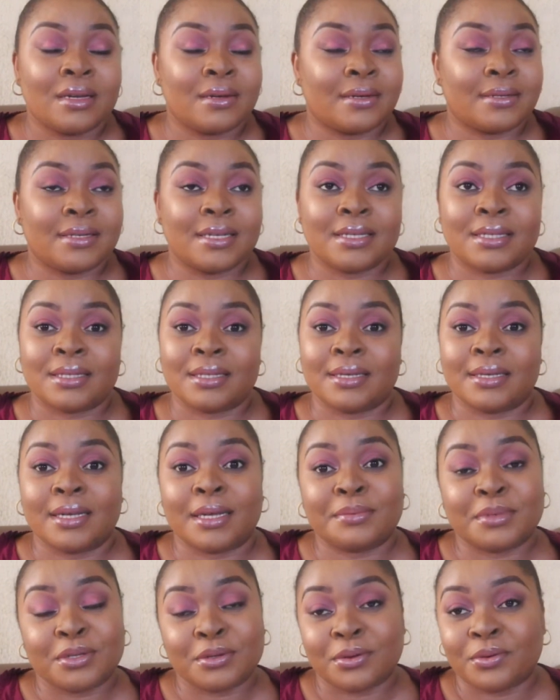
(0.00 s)
Honestly,
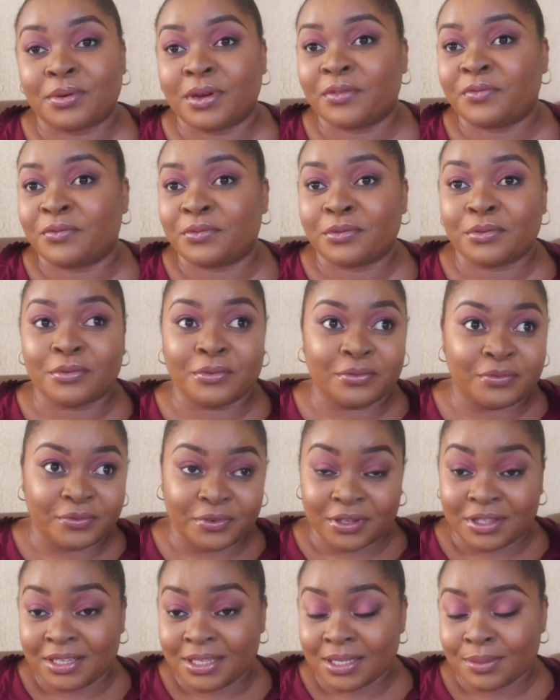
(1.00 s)
I'm so grateful
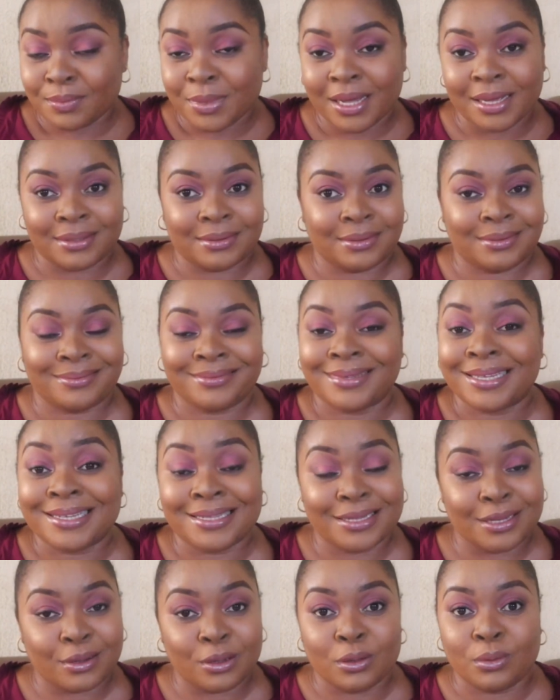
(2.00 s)
for this man.
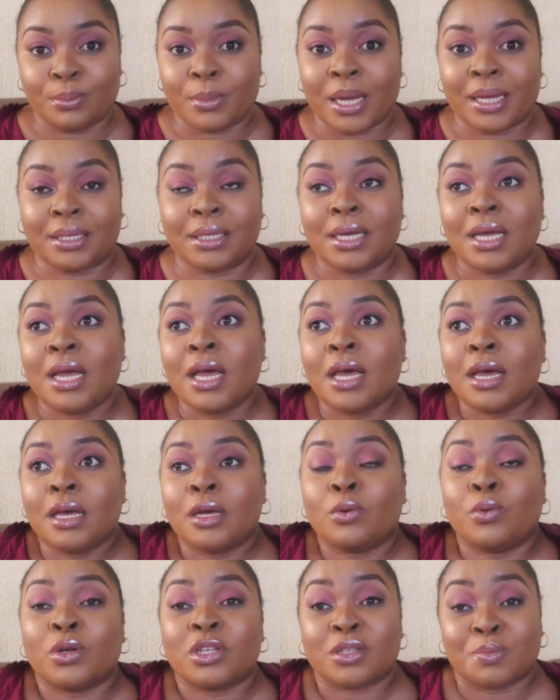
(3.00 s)
He's a good man.
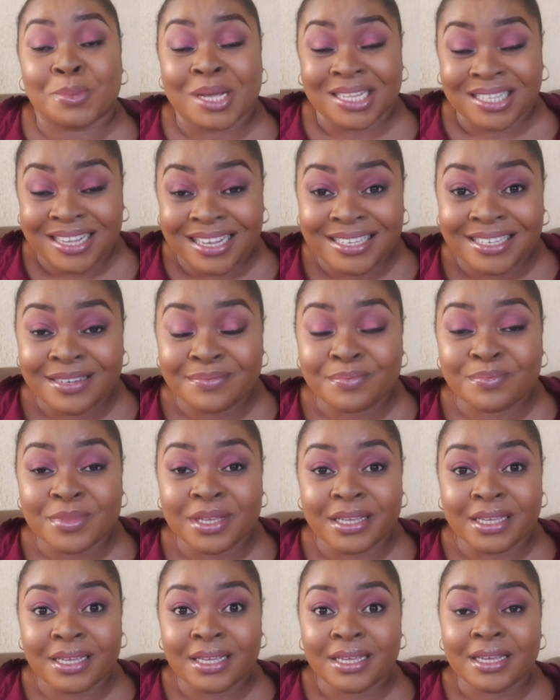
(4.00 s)
He was massaging
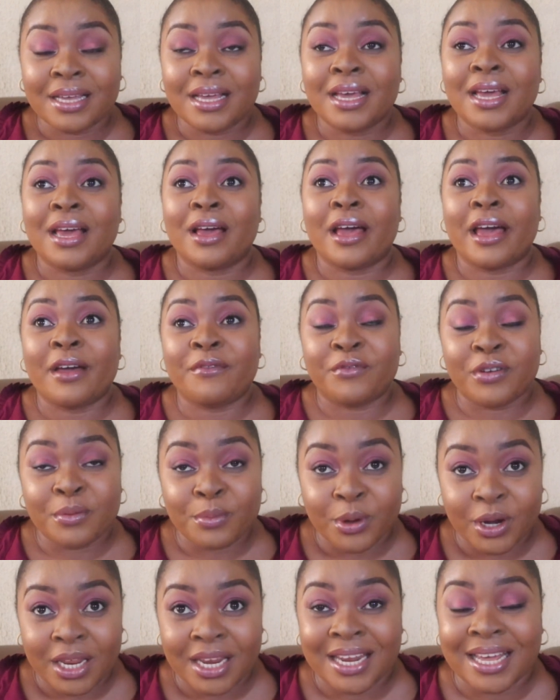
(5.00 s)
me every
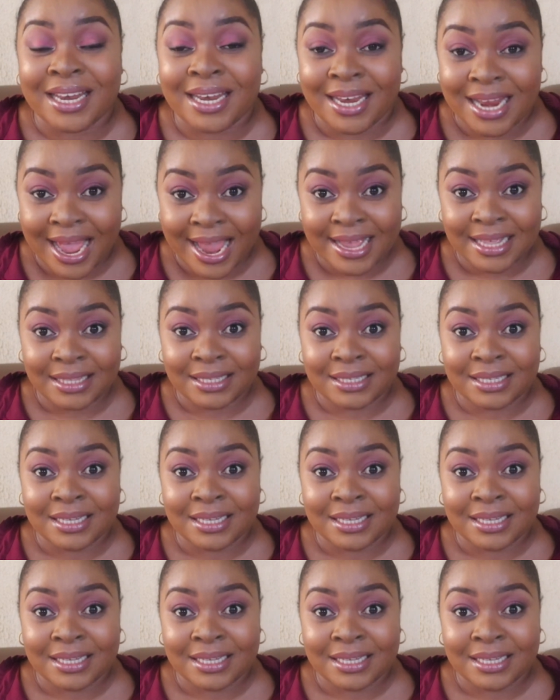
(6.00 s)
morning and night